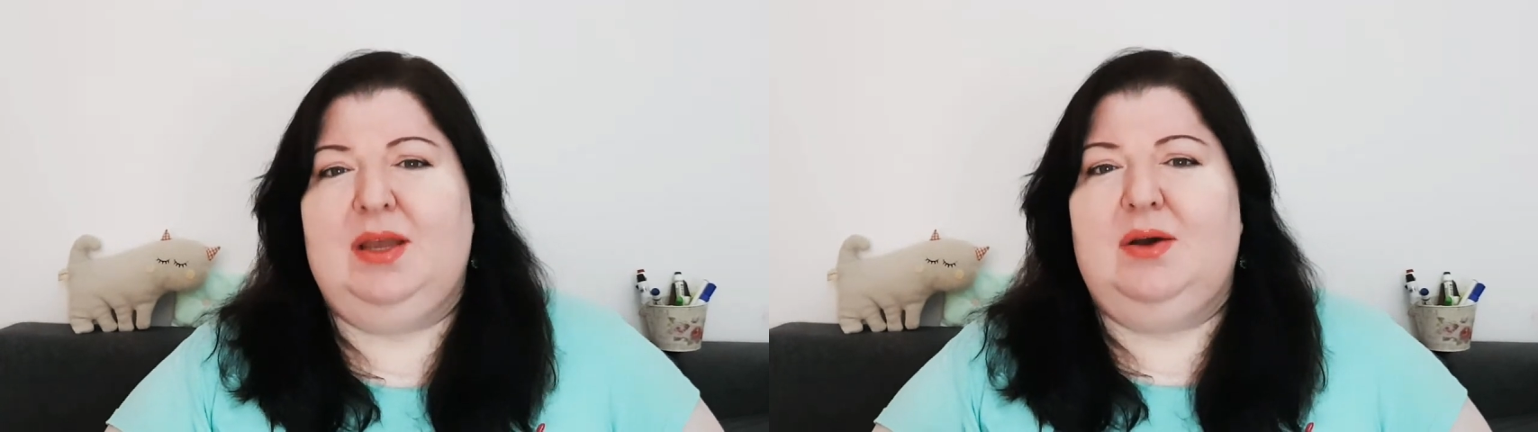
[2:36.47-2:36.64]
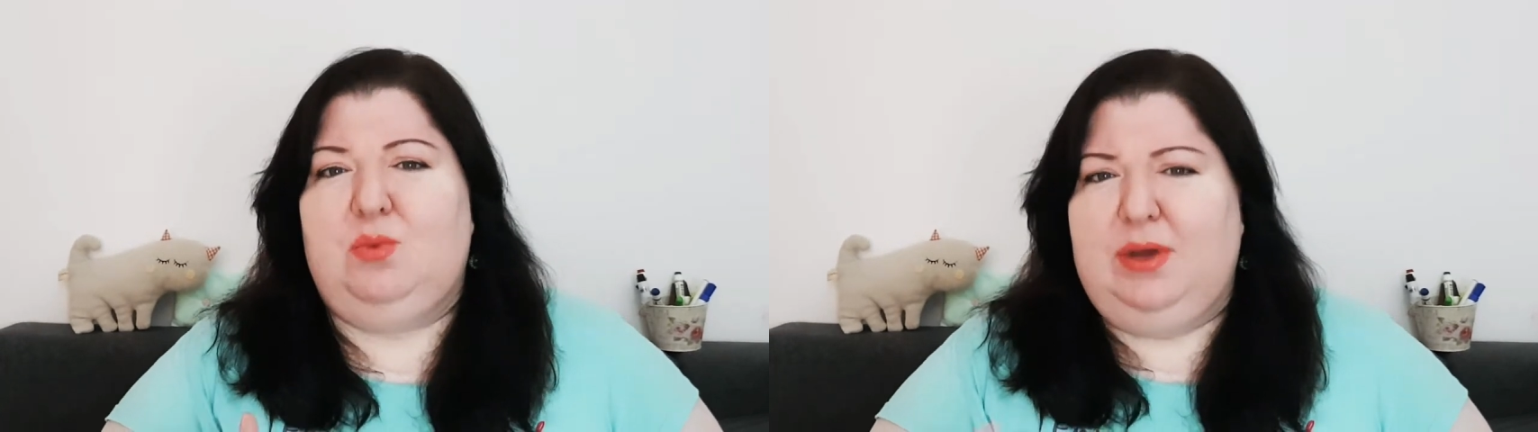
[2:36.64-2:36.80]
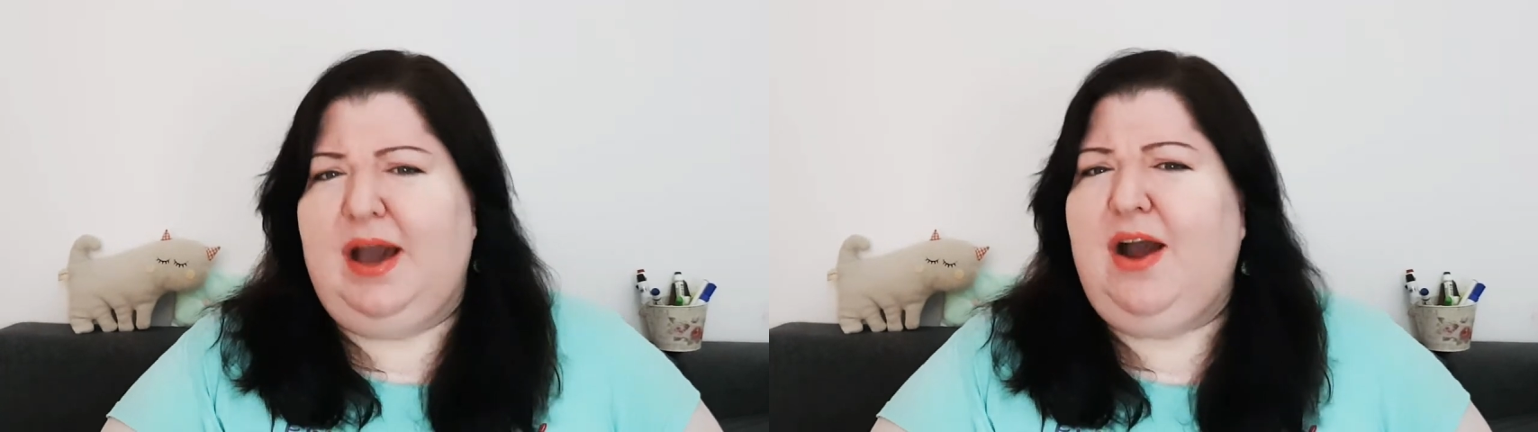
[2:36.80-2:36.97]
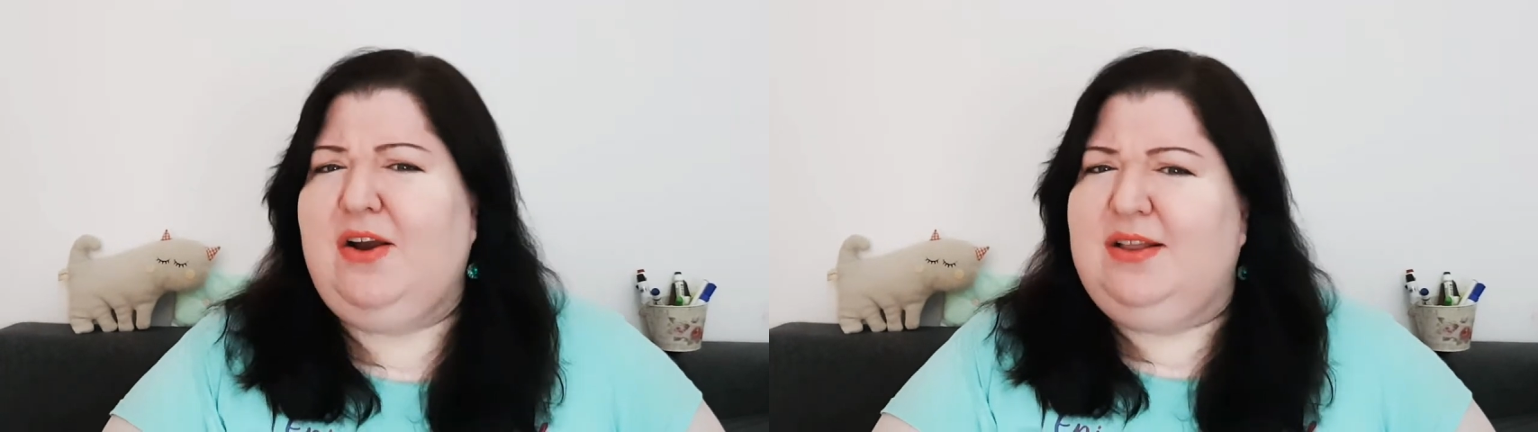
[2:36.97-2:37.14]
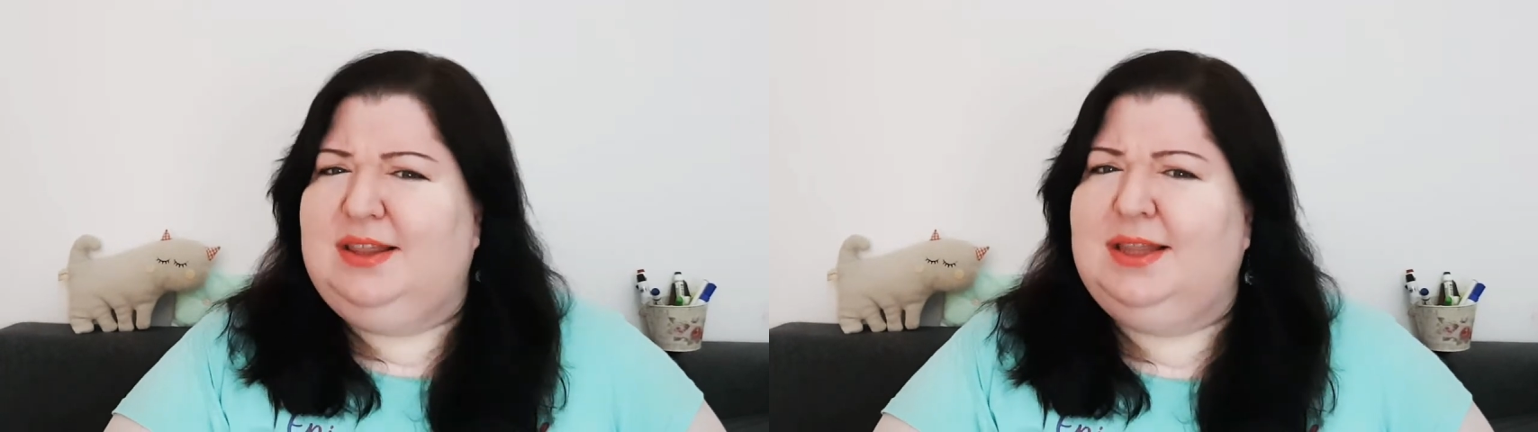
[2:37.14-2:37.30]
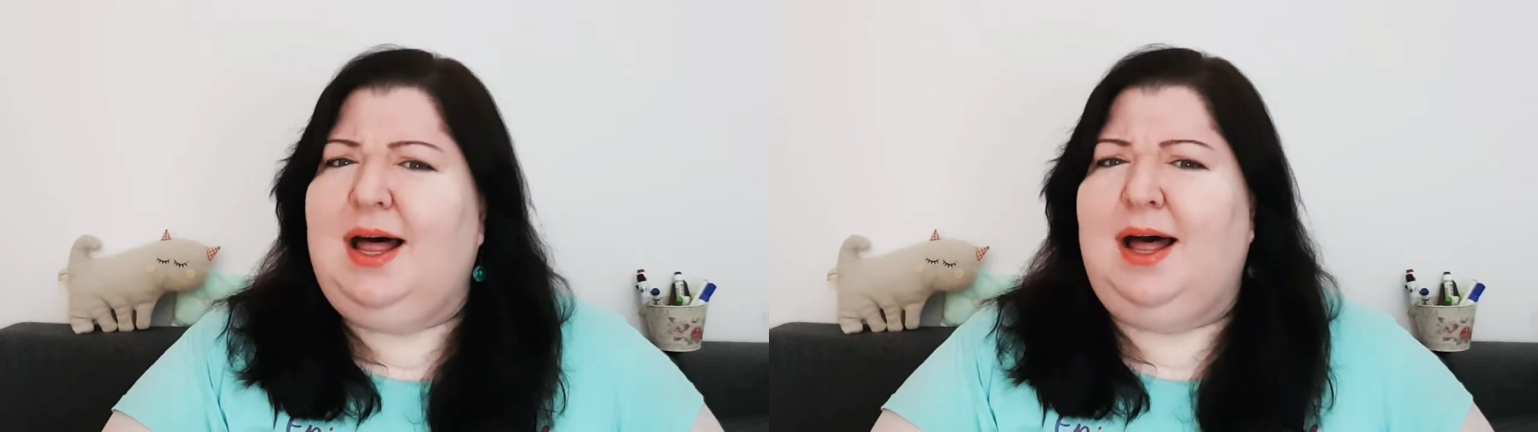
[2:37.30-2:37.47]
We are
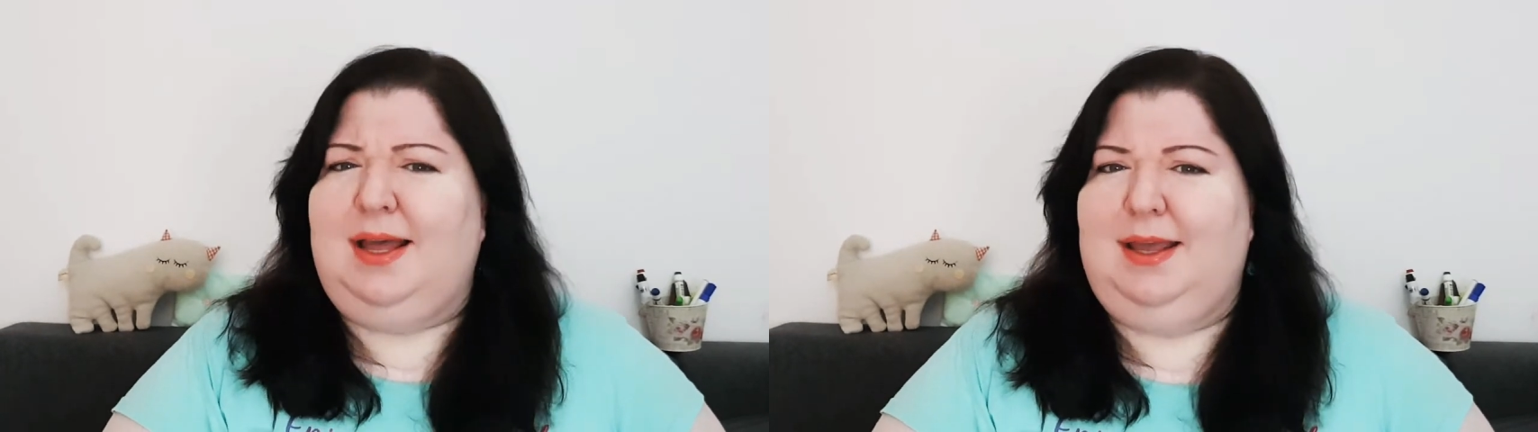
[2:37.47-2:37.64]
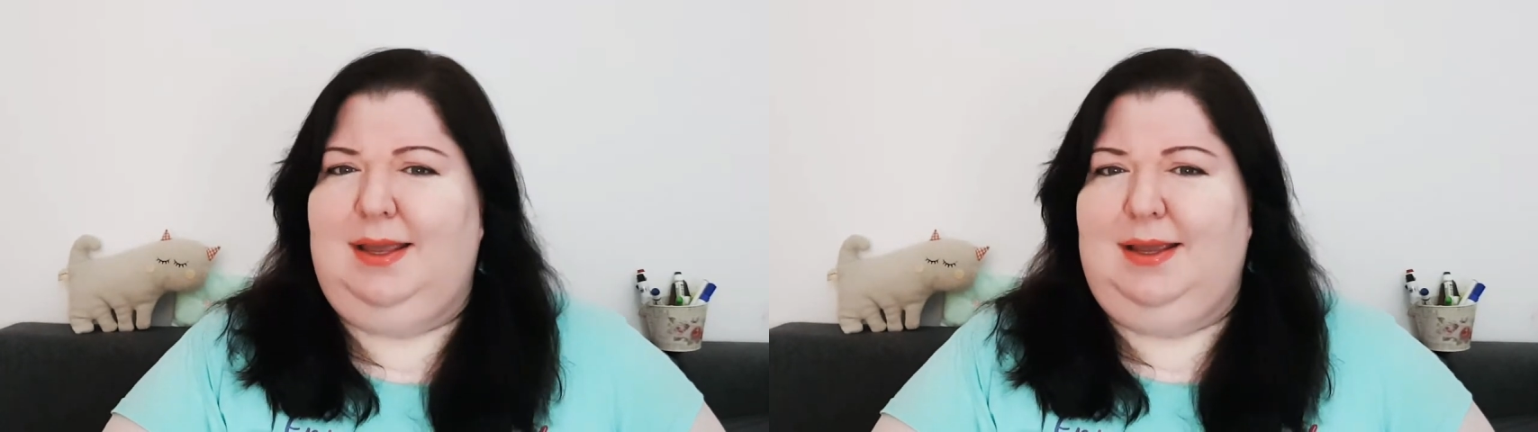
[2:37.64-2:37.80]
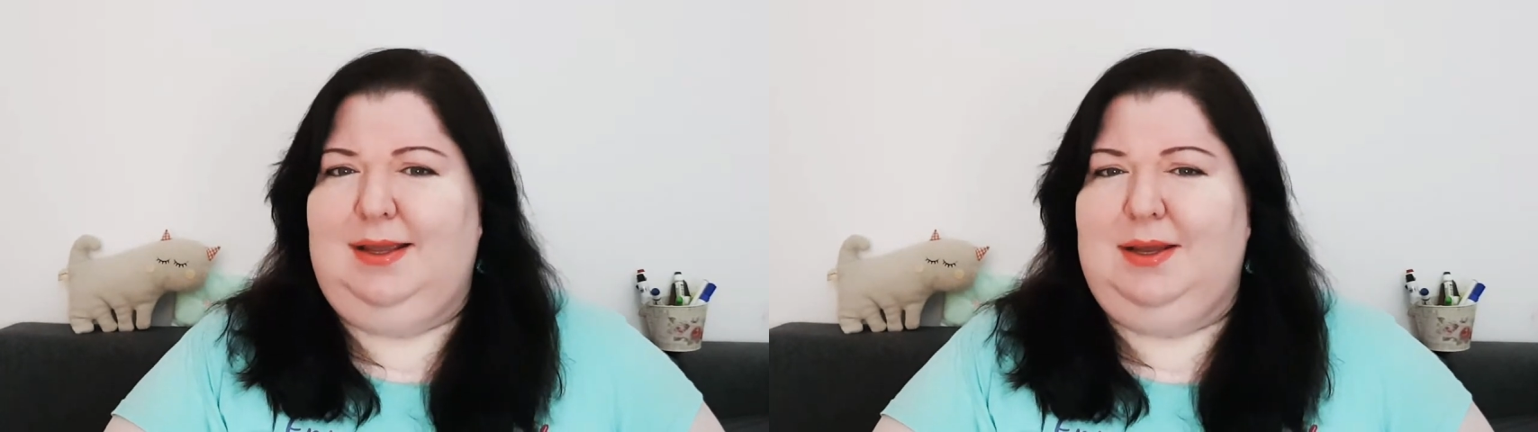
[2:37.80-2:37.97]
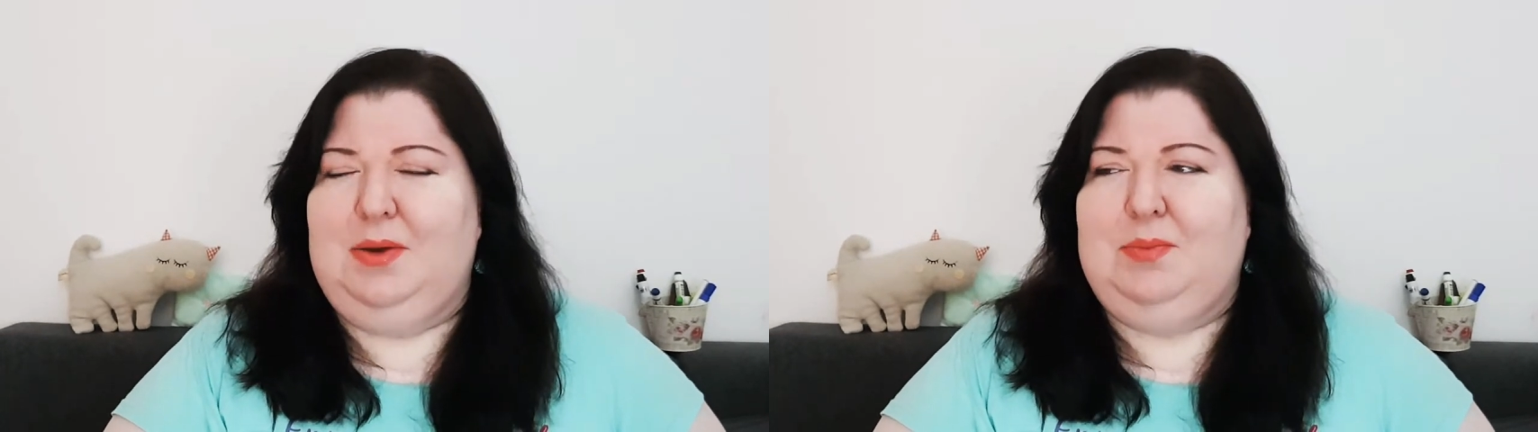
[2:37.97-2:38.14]
lying,